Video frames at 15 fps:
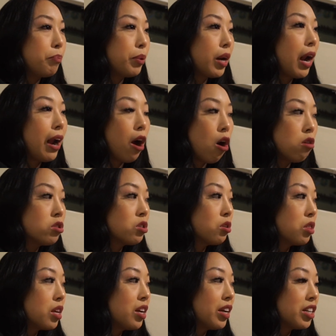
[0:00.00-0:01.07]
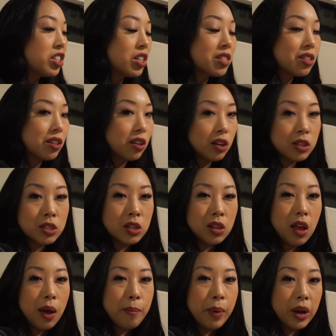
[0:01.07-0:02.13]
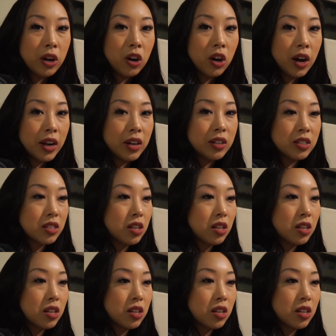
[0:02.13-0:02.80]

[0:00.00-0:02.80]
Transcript: but I also think it just looks a lot better and it's